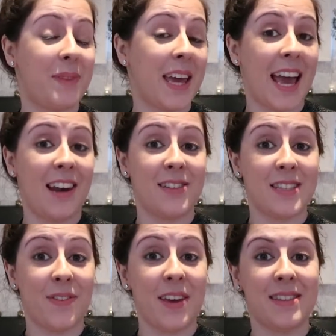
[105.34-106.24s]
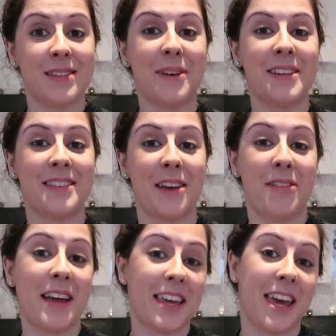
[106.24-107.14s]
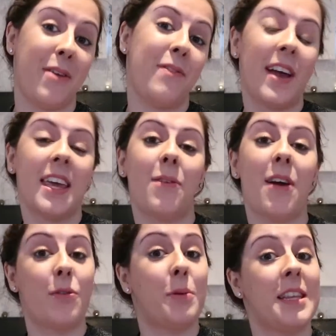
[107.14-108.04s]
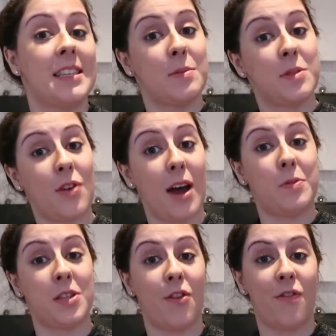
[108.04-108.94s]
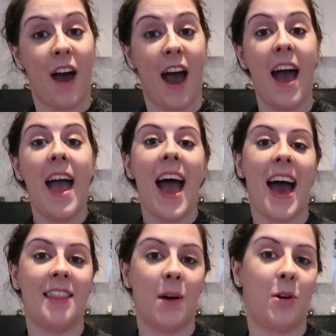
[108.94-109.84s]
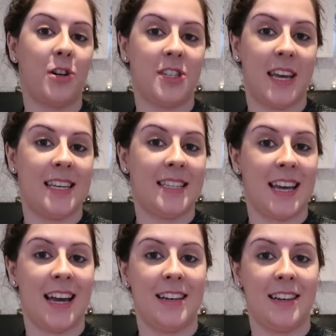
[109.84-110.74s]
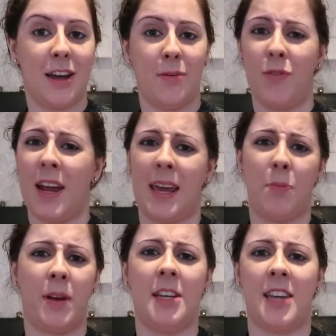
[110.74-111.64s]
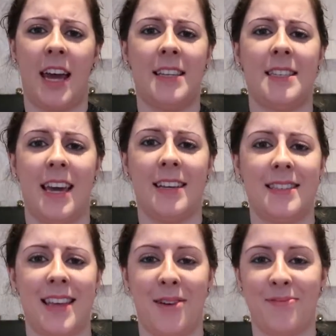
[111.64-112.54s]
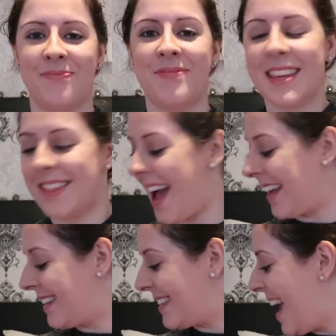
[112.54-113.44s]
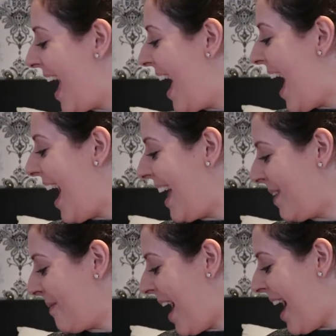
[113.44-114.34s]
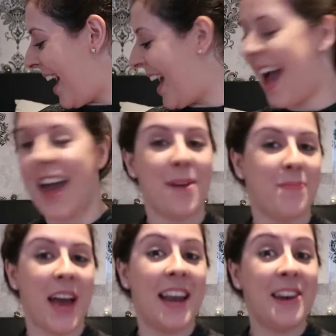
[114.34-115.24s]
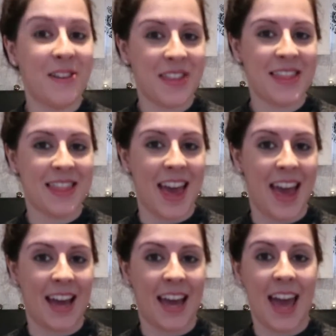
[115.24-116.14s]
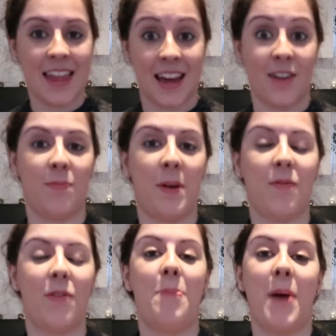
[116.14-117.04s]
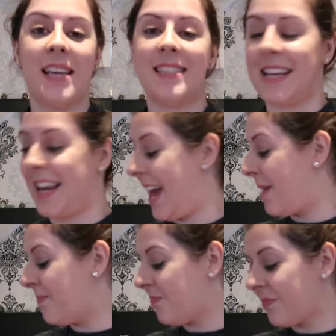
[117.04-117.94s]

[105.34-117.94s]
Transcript: getting lots of views as well, so thank you everyone that's subscribed so far and that watches, and I really appreciate it, so thanks. Anyway, another thing that I've been, basically